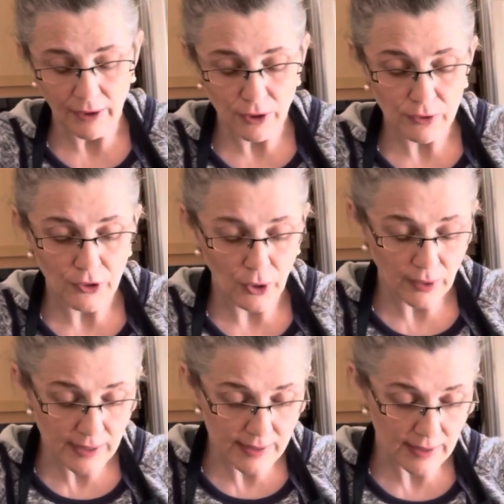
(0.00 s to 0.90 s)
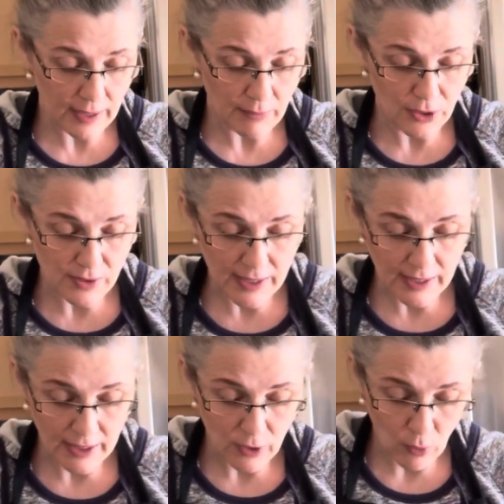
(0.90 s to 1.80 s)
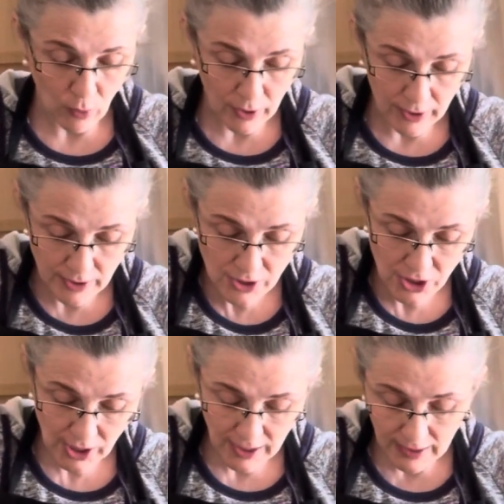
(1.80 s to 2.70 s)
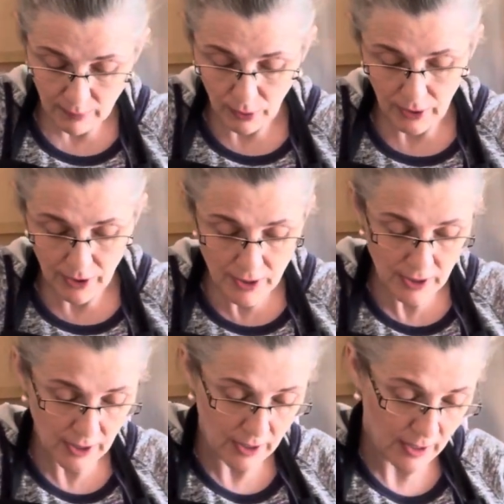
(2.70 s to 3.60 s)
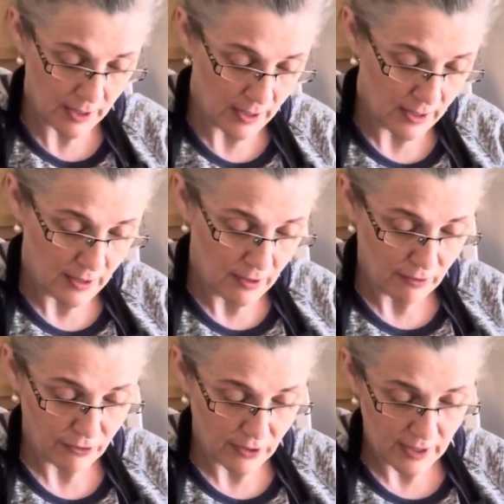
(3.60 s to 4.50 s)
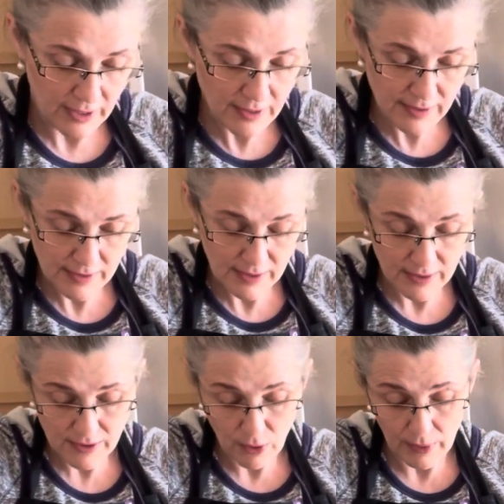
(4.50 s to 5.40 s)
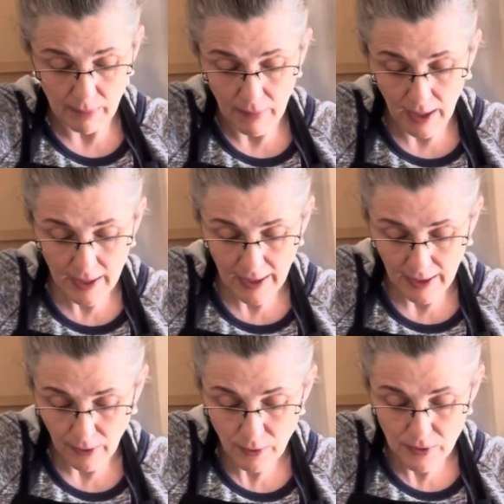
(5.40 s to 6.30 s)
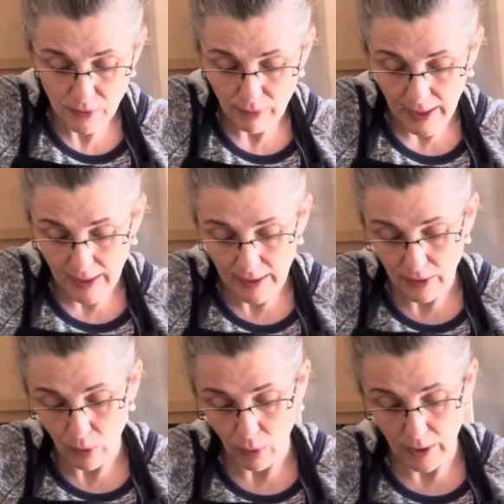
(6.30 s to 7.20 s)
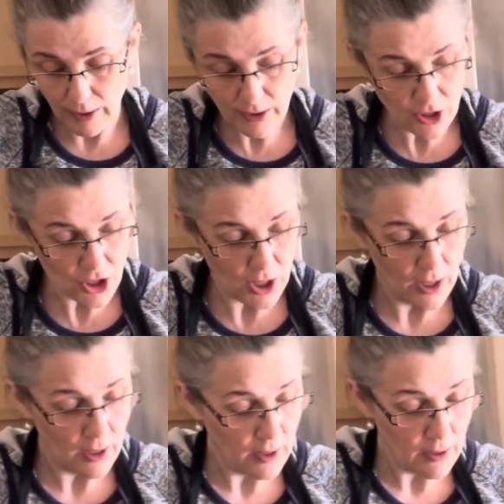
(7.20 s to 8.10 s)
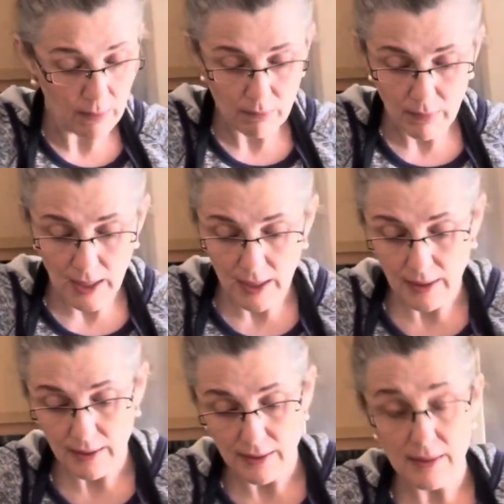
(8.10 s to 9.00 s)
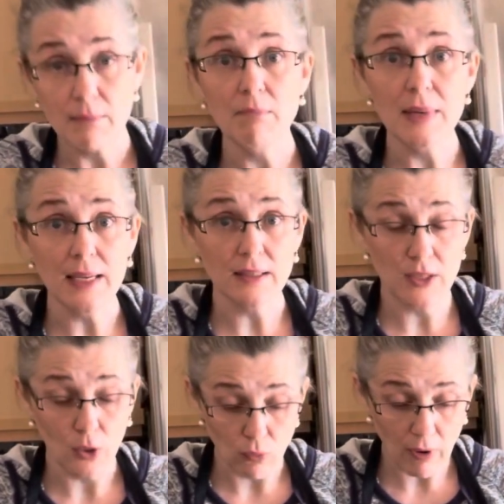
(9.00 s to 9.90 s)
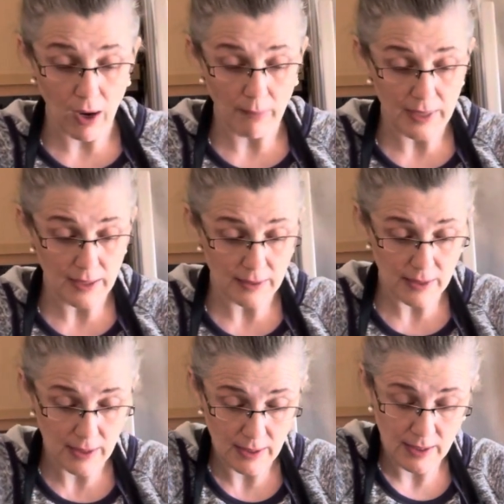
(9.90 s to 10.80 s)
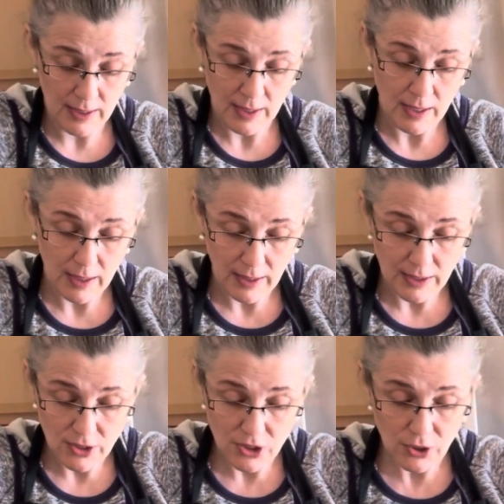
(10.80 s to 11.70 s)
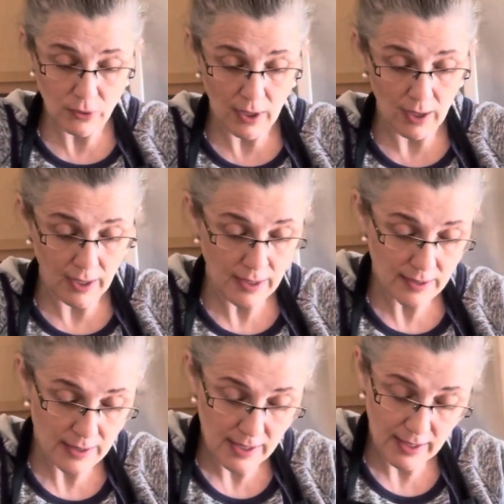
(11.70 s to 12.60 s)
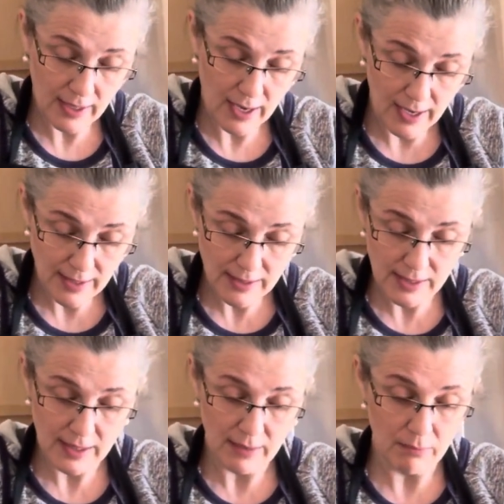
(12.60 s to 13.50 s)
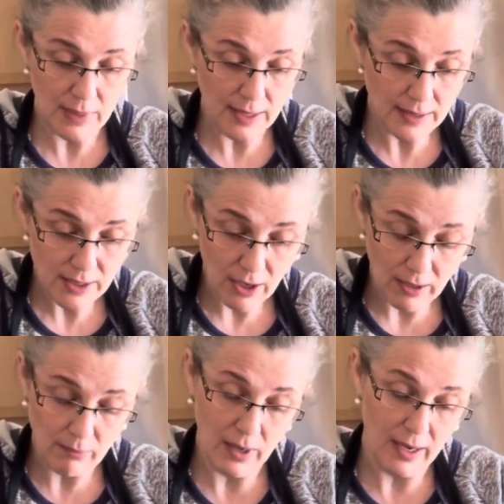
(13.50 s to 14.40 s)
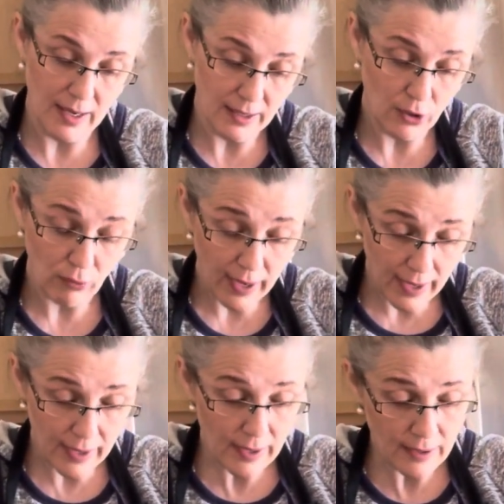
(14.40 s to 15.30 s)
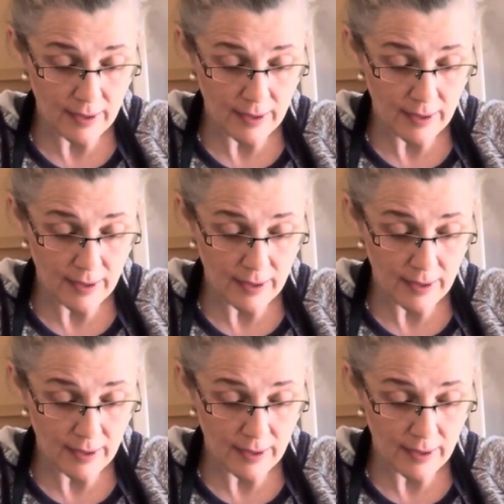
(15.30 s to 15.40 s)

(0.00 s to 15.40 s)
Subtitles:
you'll notice that I'm using an orange cutting board for this. So in my house, red and orange means meat, raw meat. I do not cut meat on my gray